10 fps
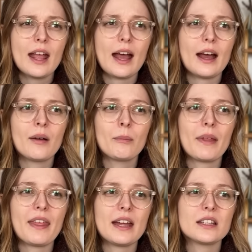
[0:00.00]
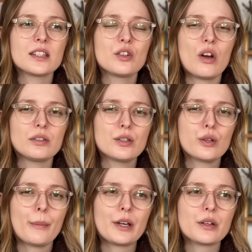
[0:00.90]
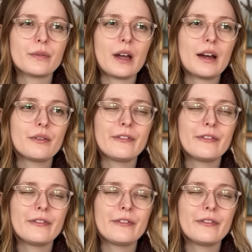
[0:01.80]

But that's not so much of a